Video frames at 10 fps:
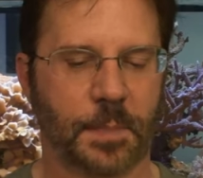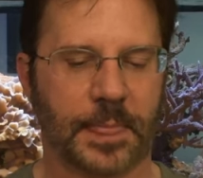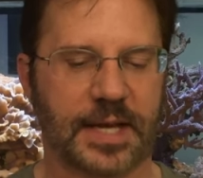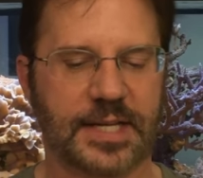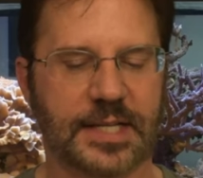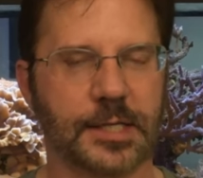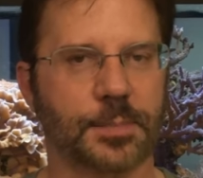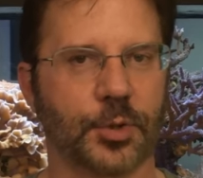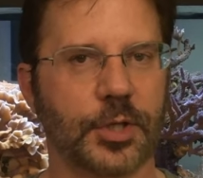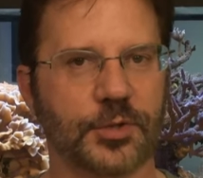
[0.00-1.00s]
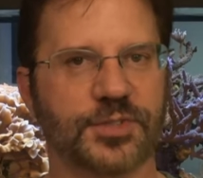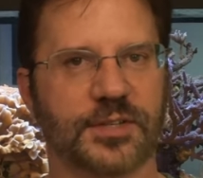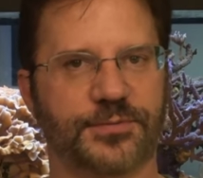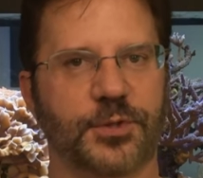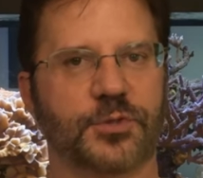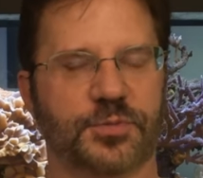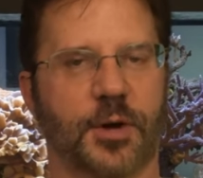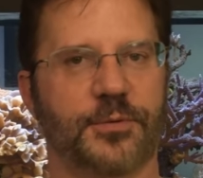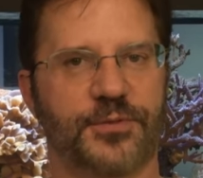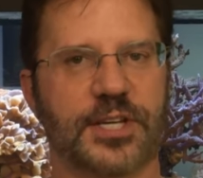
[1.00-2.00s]
And he ended up only losing a few
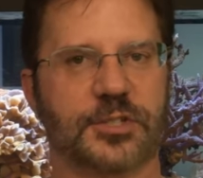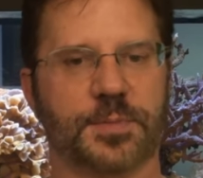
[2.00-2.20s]
small fish,